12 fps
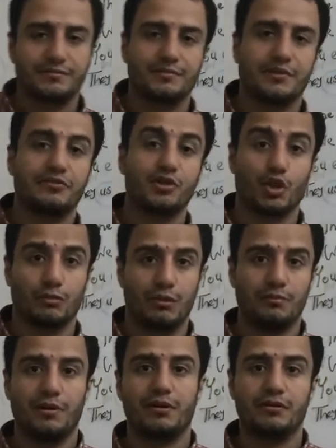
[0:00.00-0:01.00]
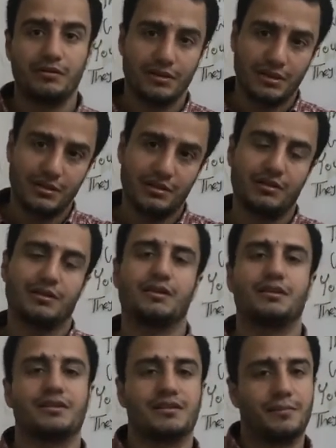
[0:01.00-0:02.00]
if you remember,
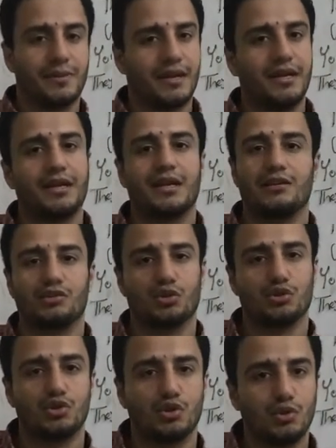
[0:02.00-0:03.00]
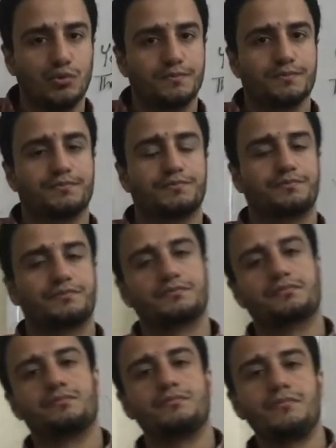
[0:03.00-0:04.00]
in the beginning I told you
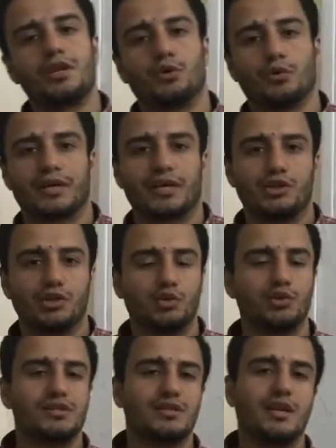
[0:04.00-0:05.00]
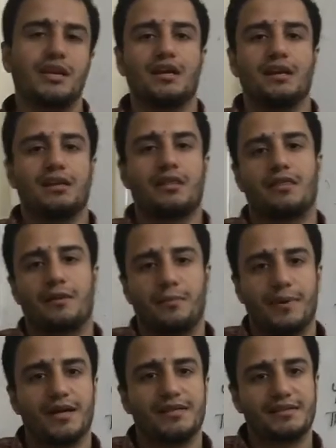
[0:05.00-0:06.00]
we can use the
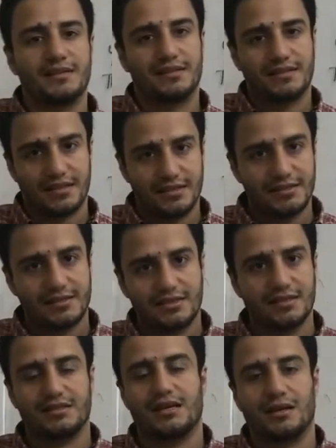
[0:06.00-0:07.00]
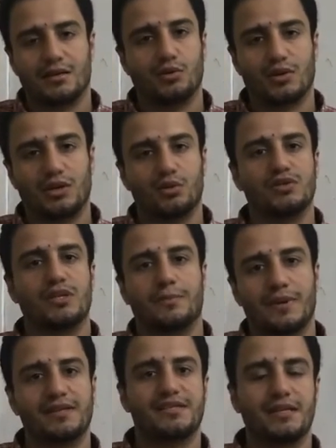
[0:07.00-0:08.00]
past tense, you can use the
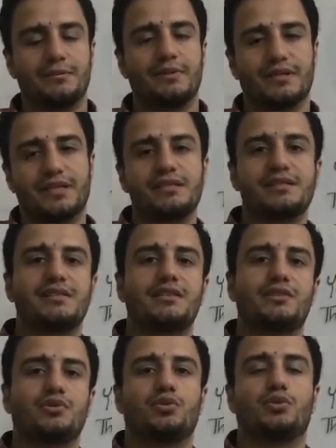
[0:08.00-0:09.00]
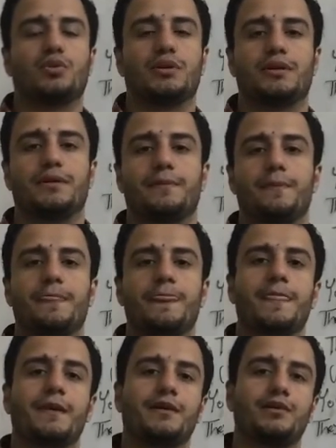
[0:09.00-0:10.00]
past simple tense to
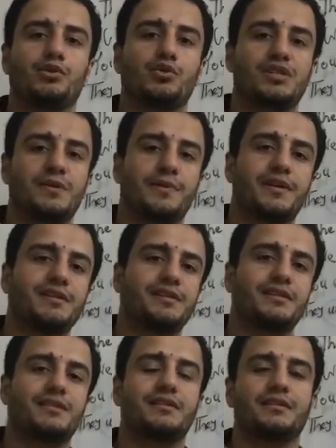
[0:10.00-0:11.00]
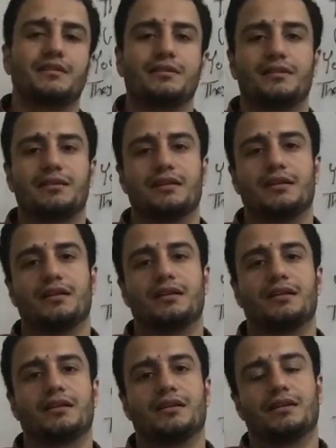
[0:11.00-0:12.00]
express
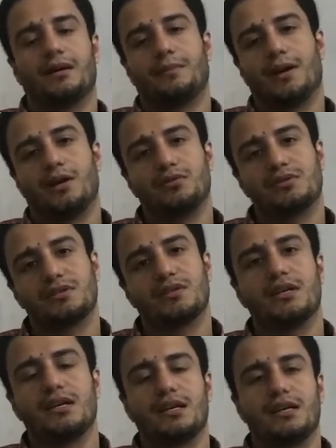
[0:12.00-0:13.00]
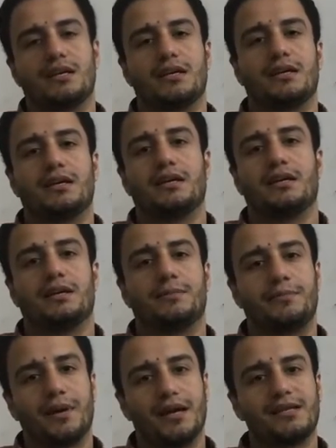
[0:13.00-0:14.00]
about
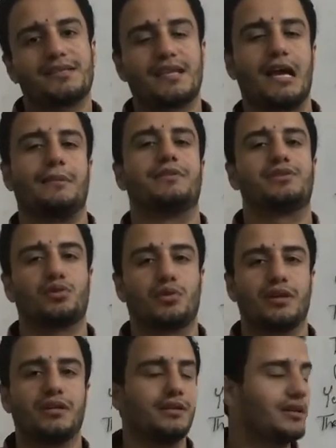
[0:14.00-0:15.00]
past habits, okay?